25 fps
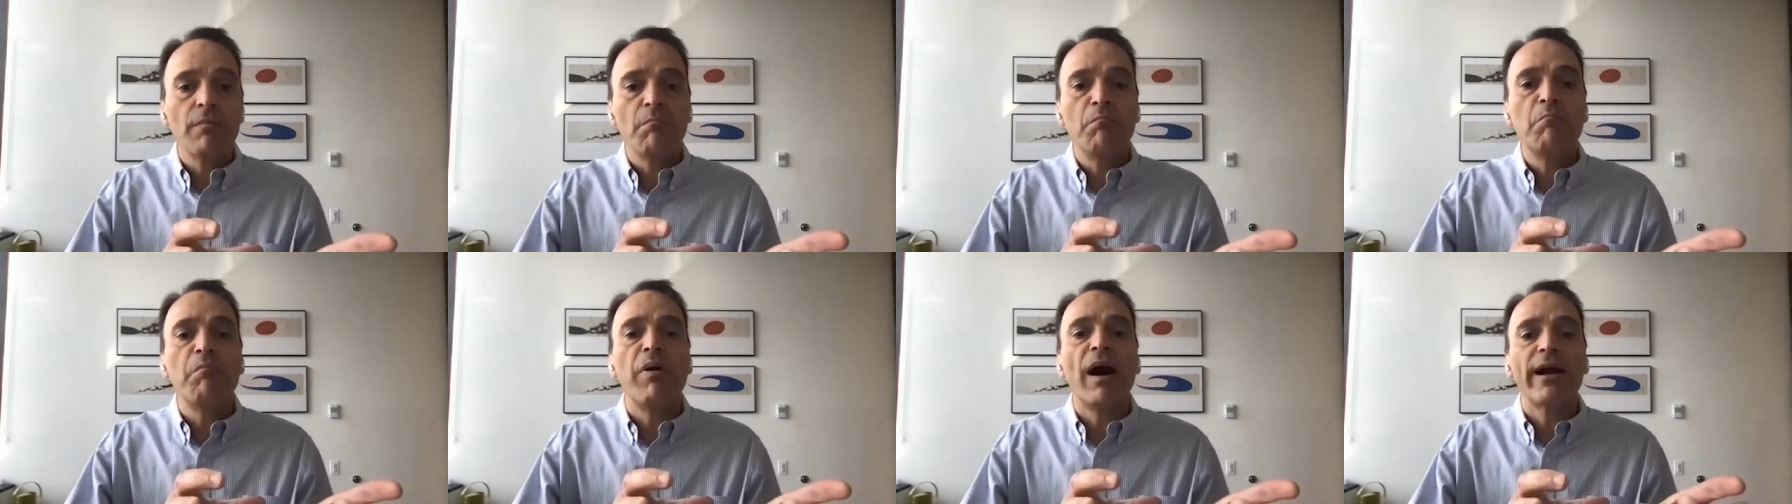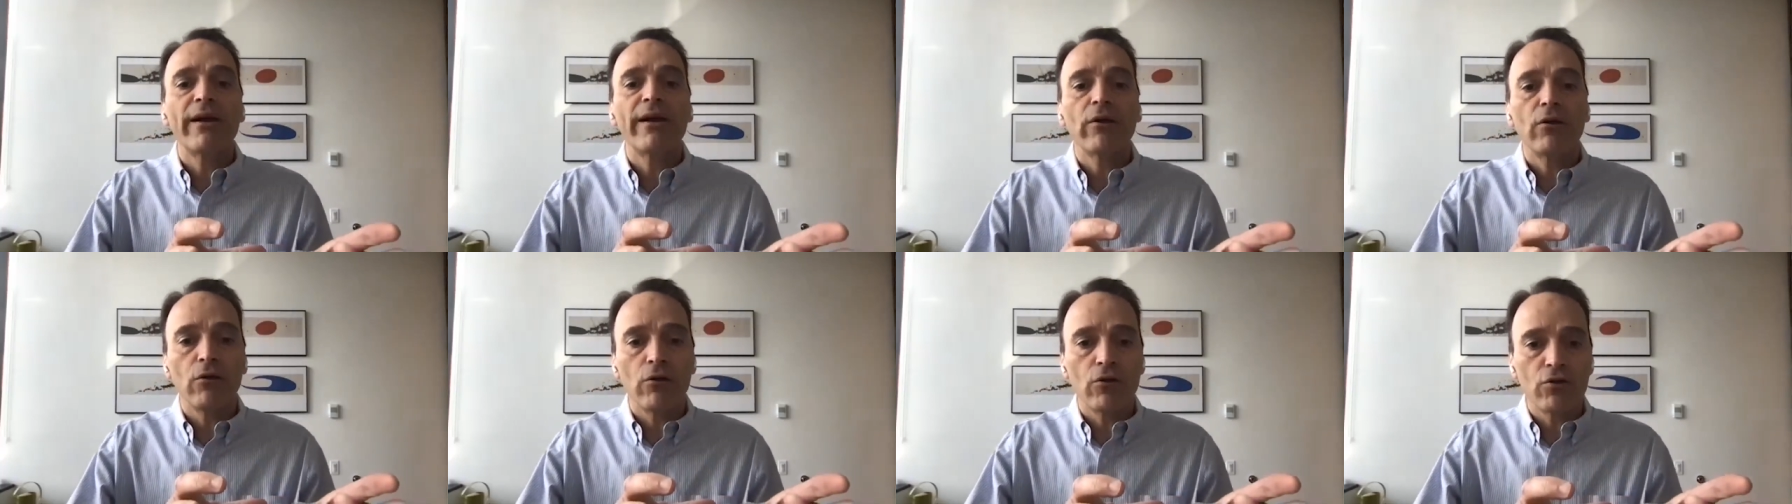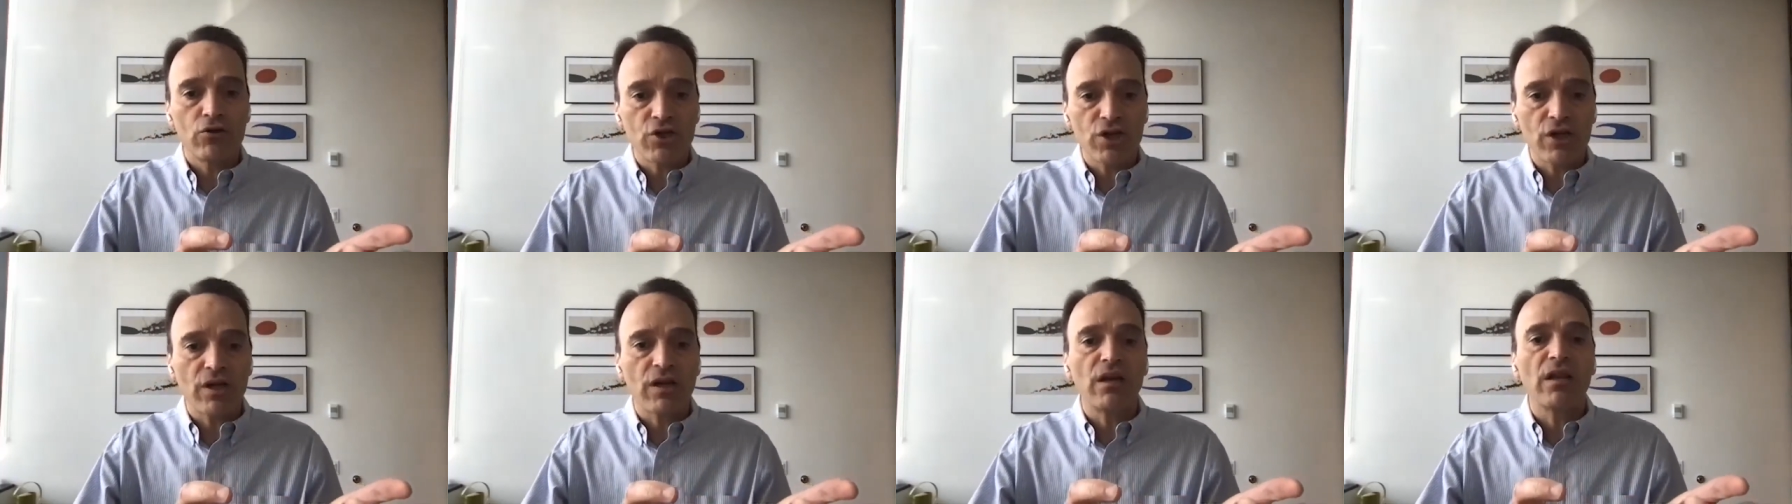
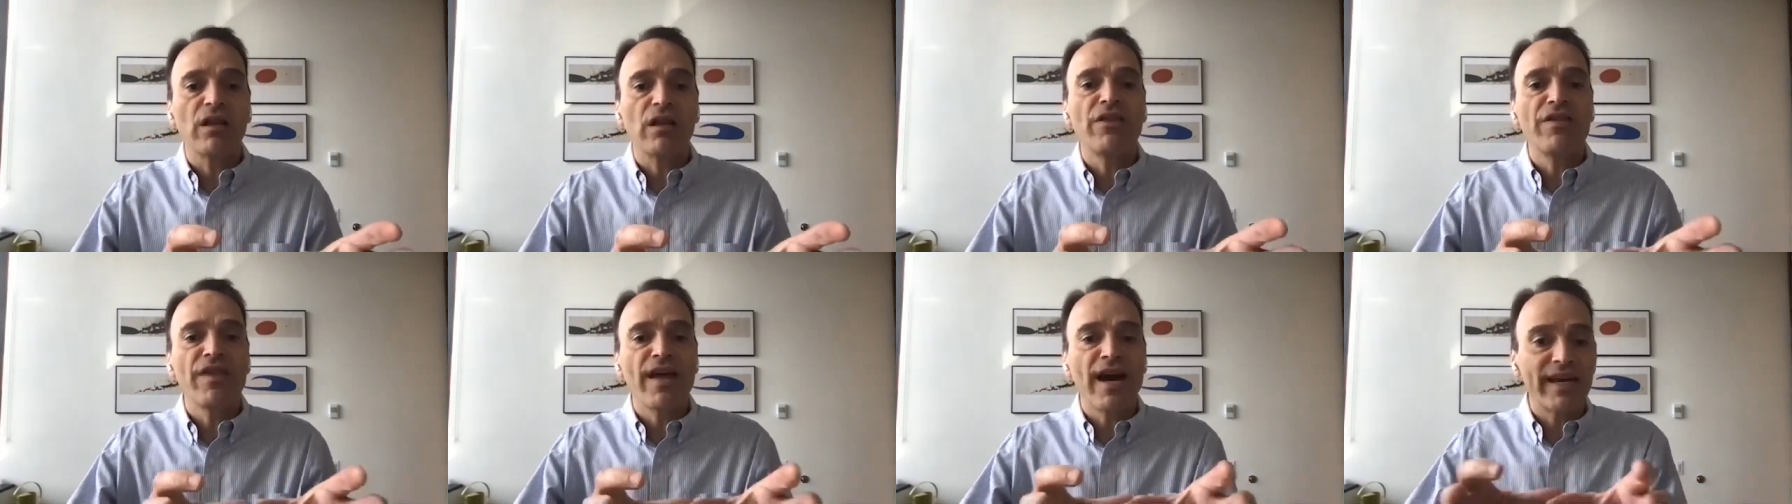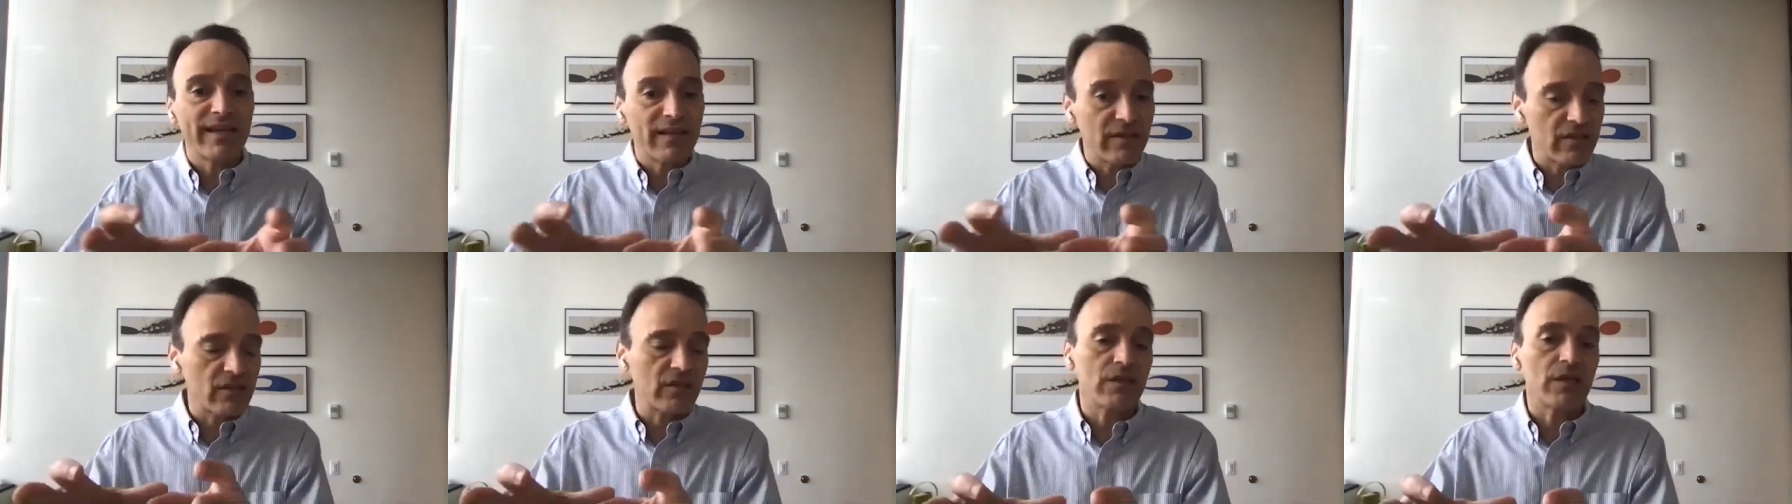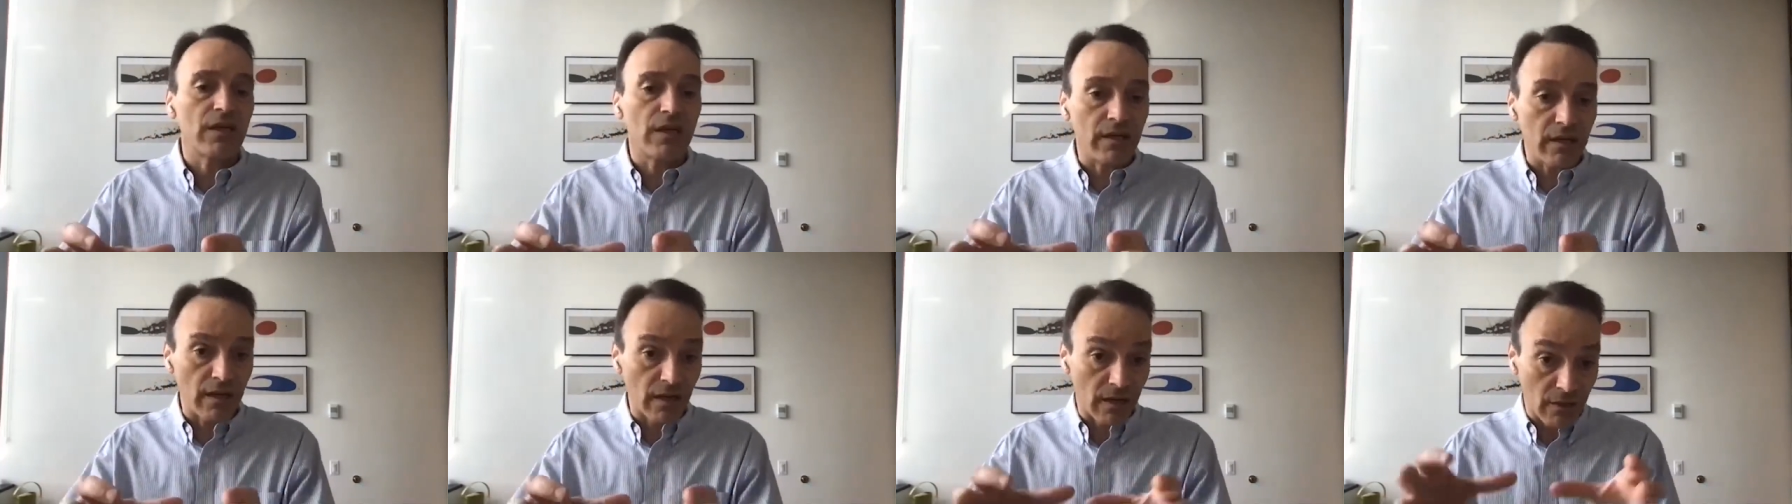biological night
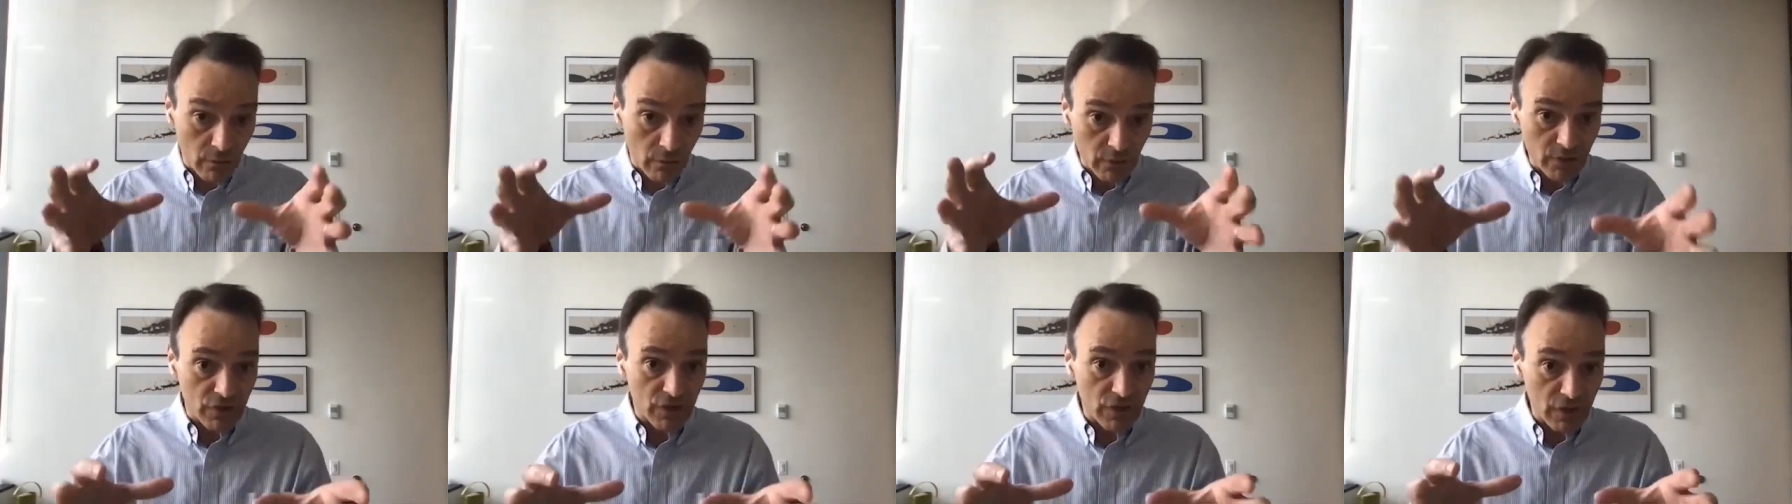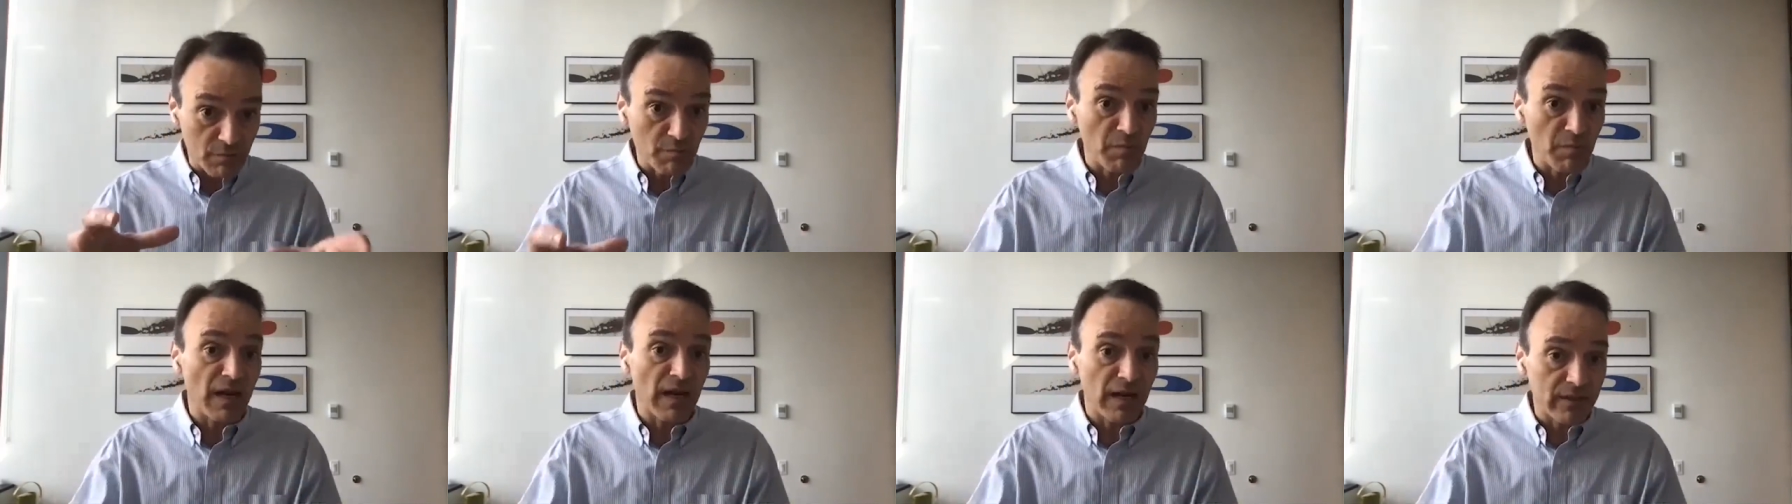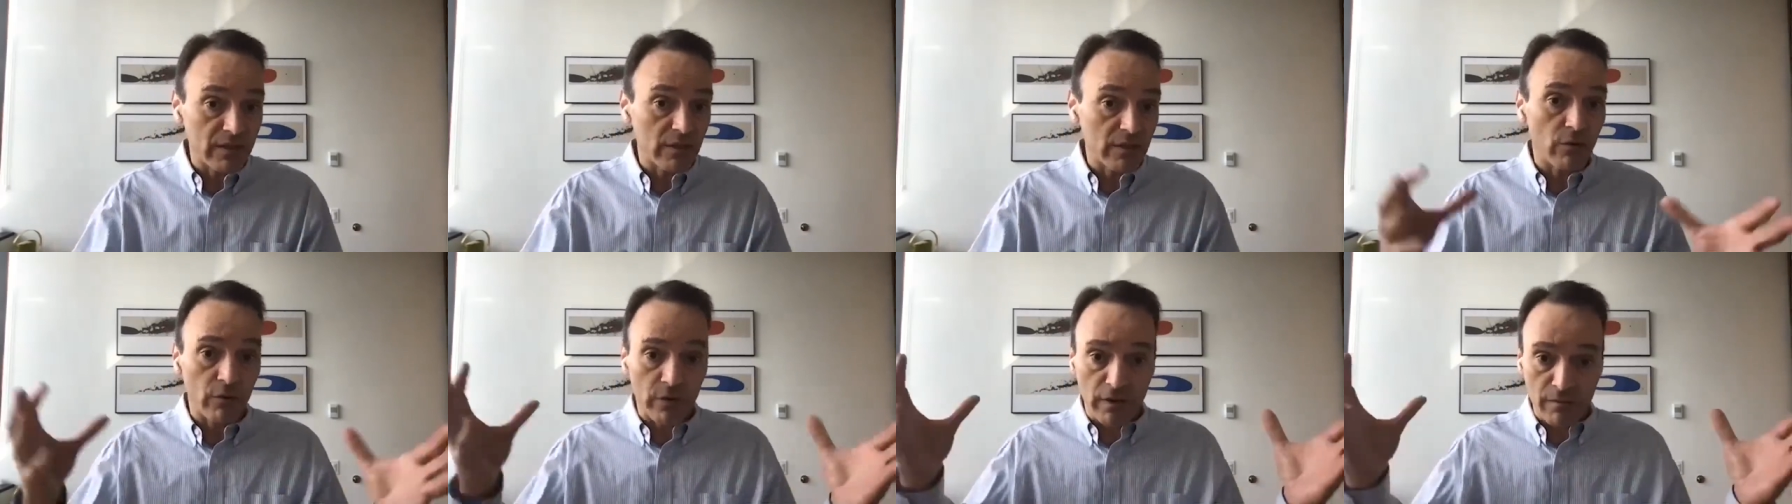signal, which is
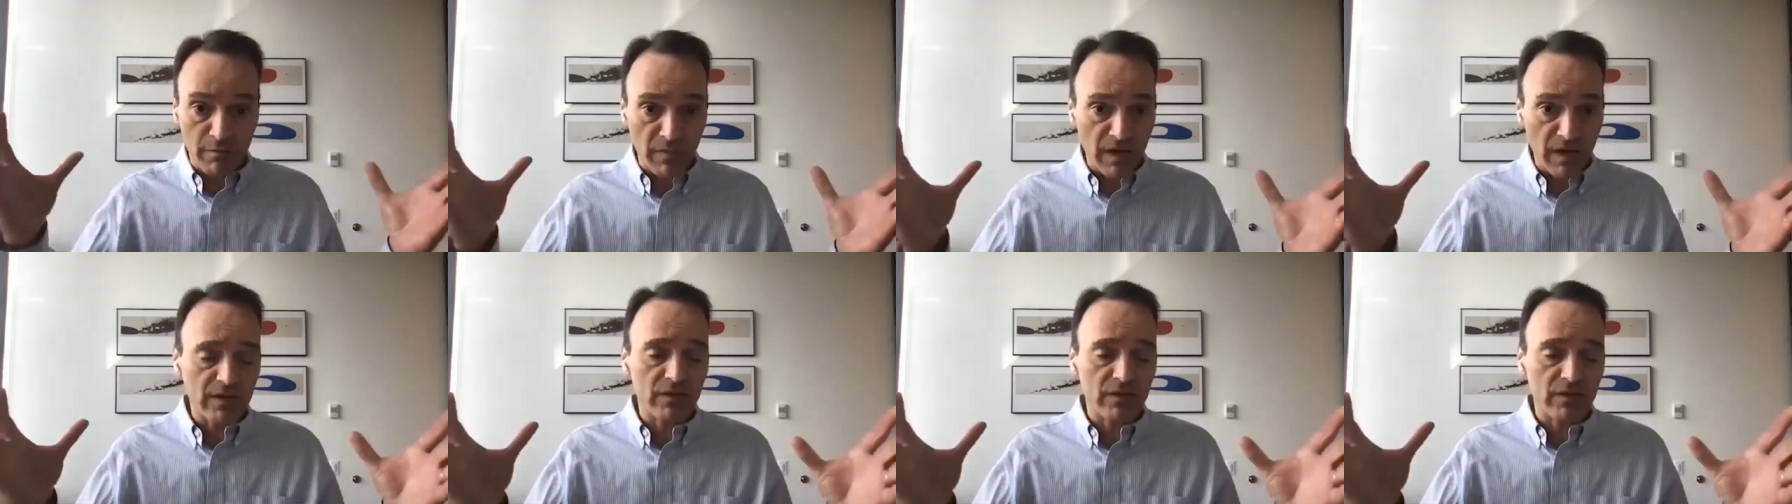melatonin.